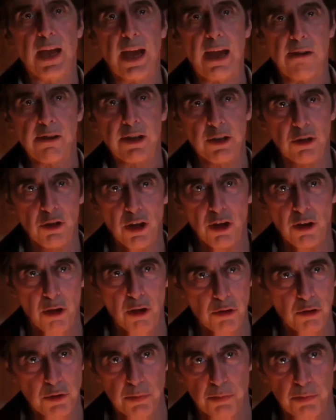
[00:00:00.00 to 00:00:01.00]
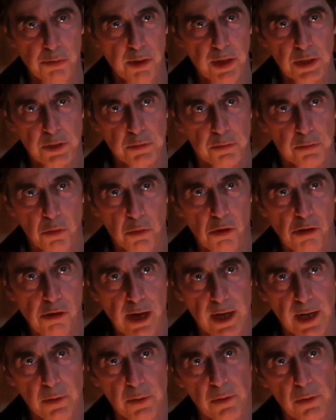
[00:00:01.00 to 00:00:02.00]
Warner Brothers interested in the
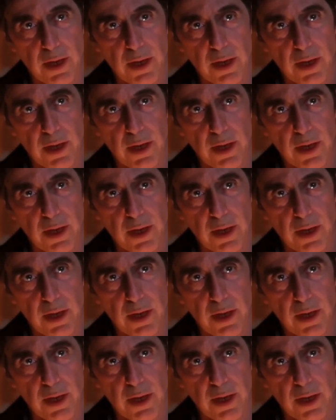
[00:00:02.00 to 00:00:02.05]
Devil's